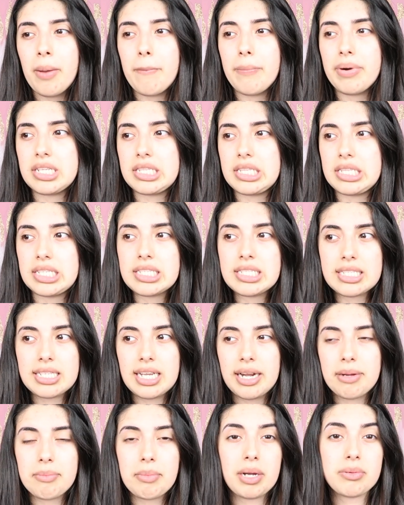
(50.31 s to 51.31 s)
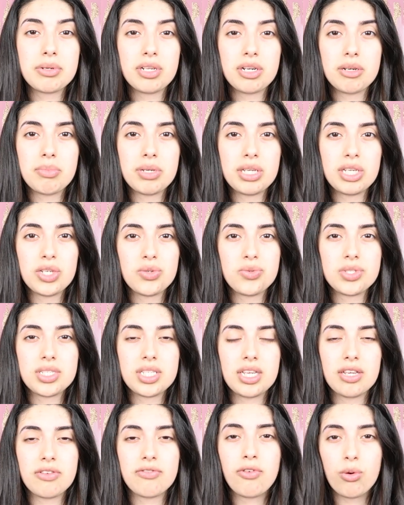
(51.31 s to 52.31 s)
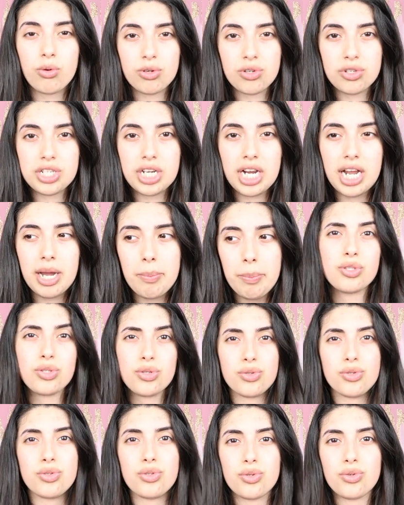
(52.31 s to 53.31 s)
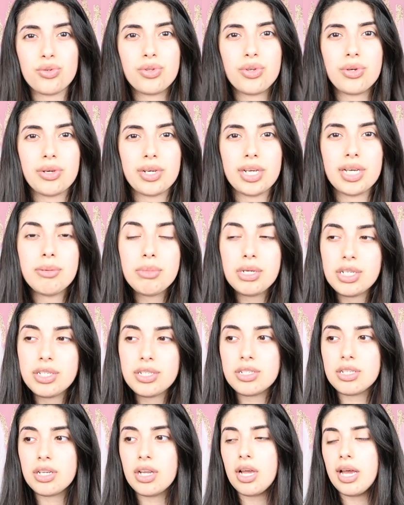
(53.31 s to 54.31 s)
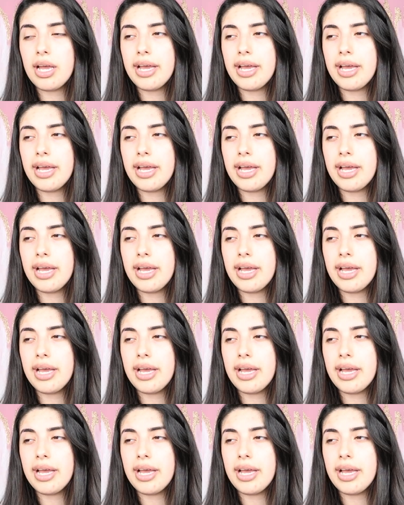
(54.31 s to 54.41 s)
But this time I'm gonna be using Photoshop to do the image.